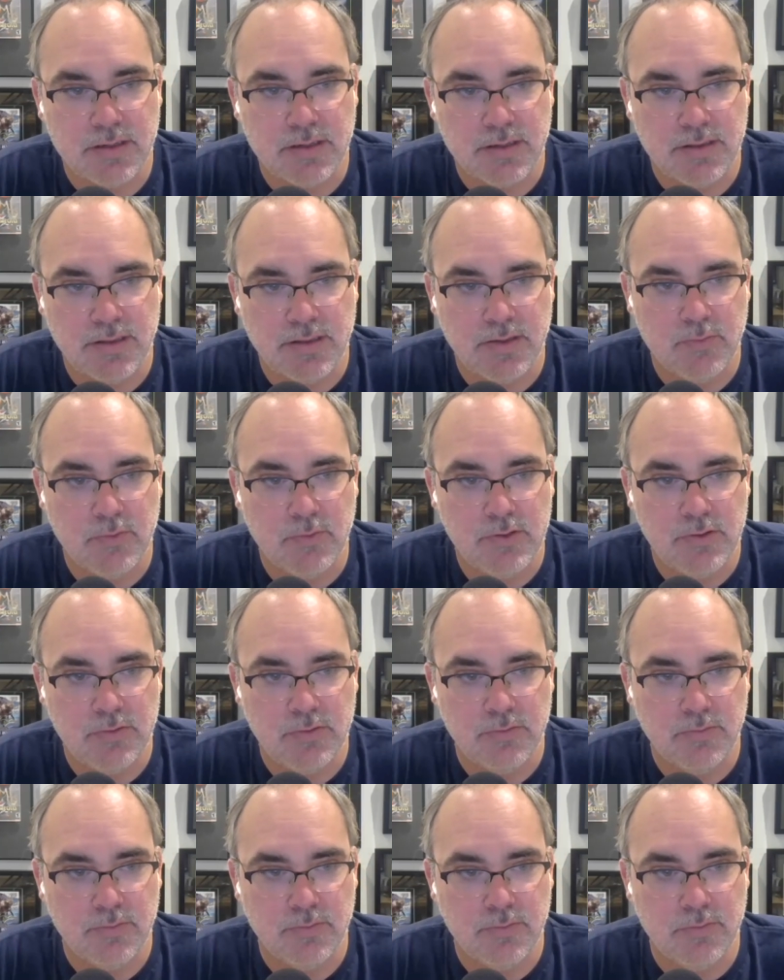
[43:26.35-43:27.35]
And I think when
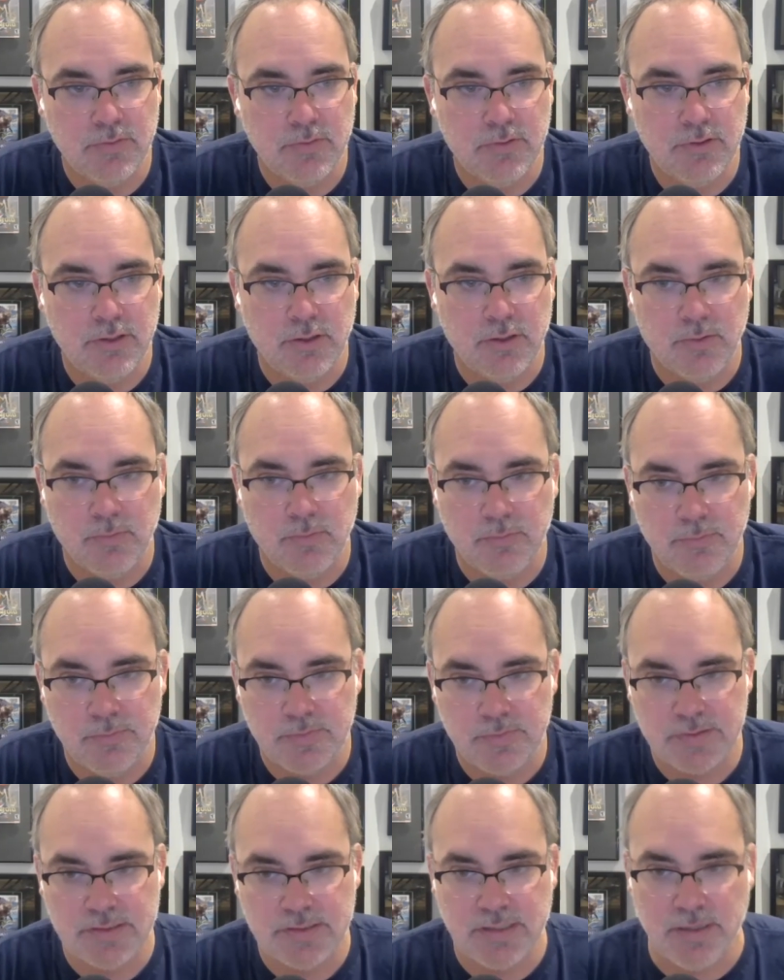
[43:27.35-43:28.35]
you, you know,
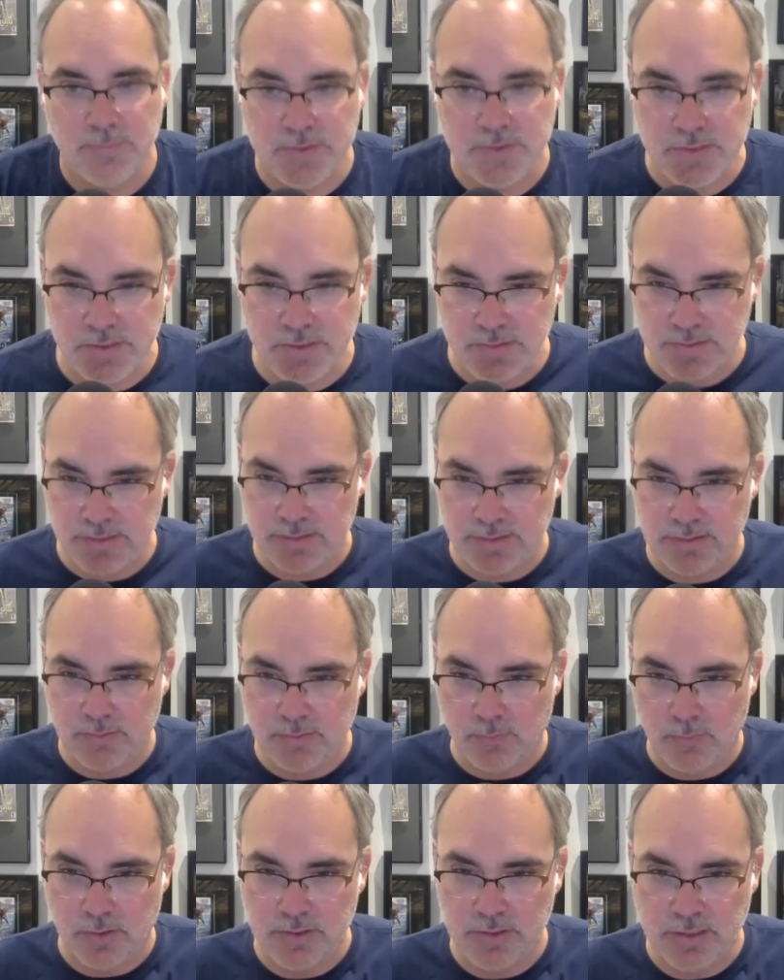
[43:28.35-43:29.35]
Samus is like the
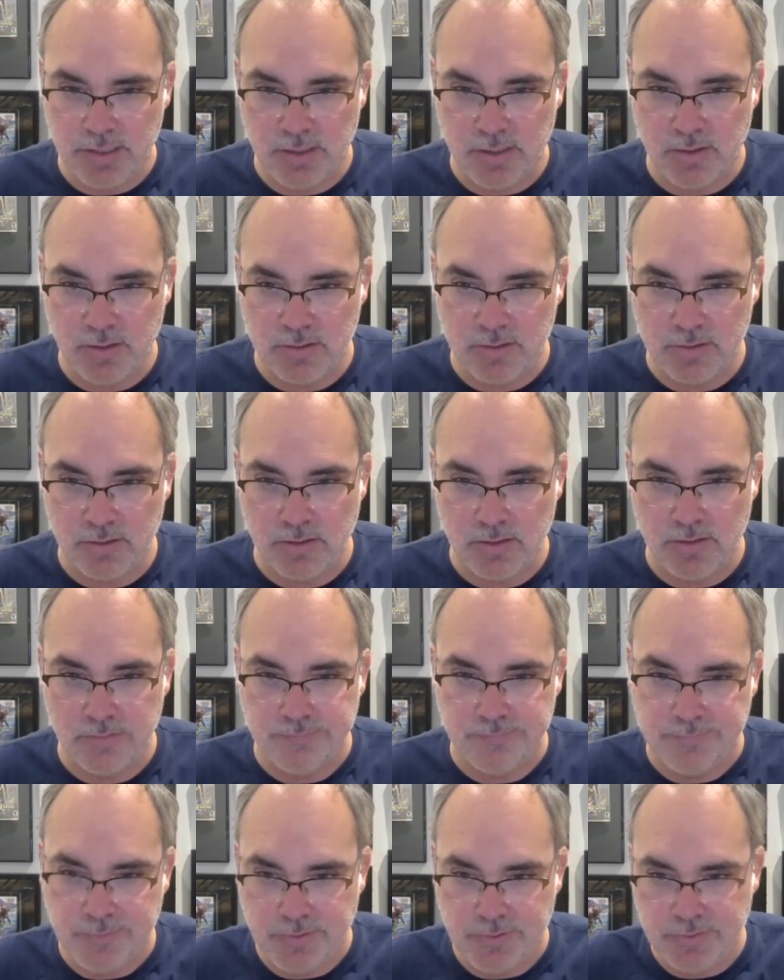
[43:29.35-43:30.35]
one character
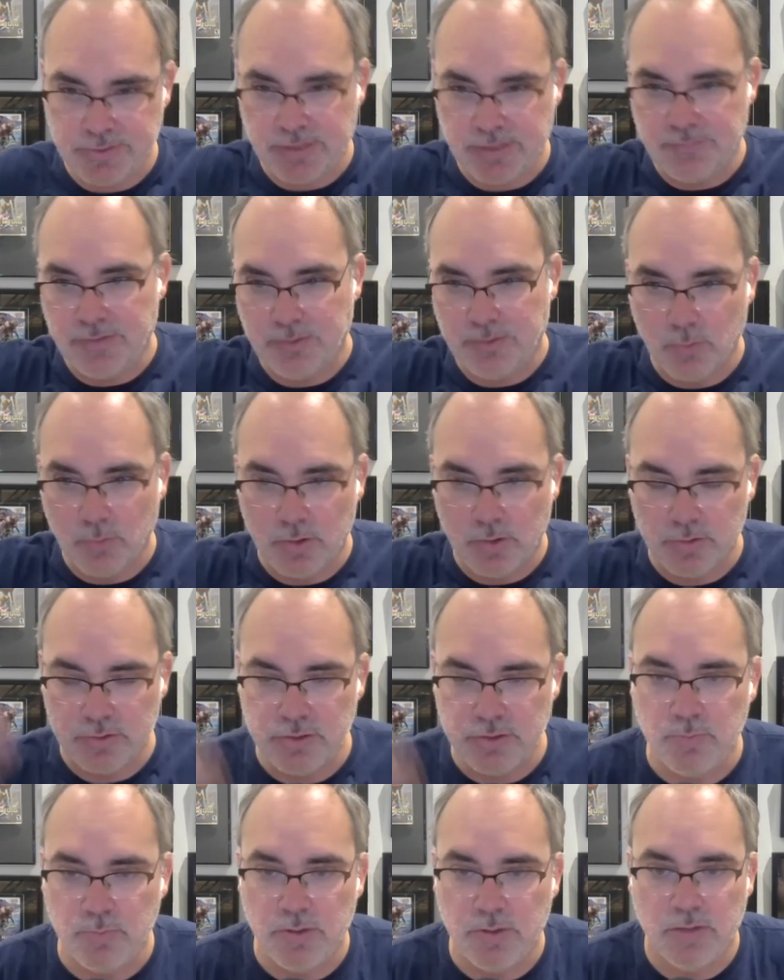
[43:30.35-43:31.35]
Usually have like one or
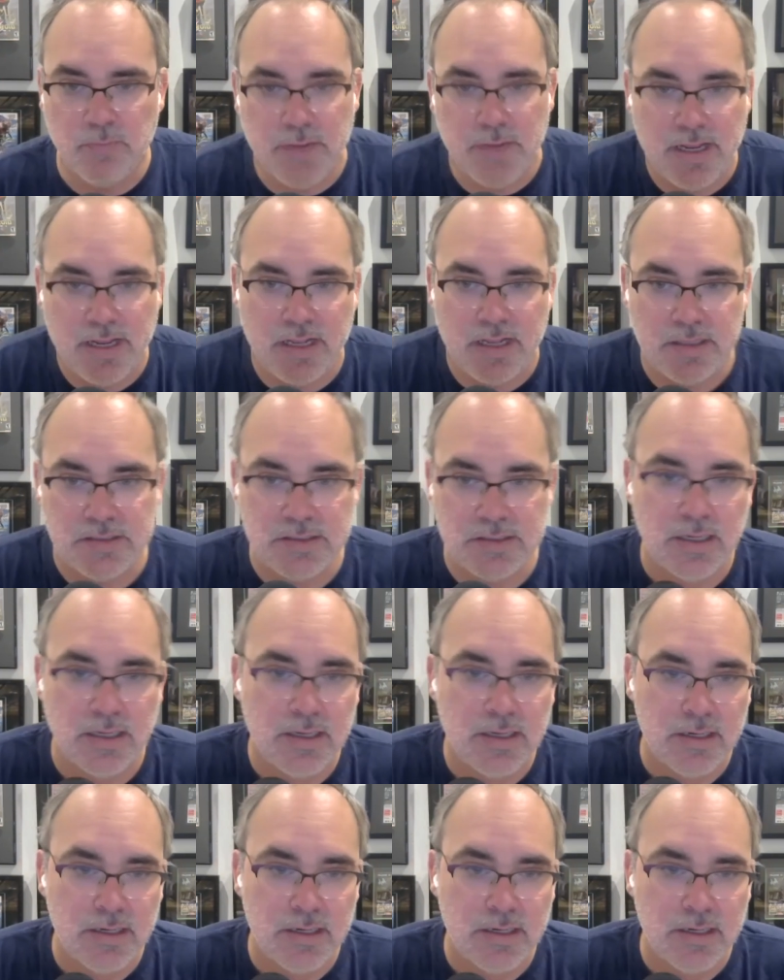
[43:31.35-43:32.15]
two big bads,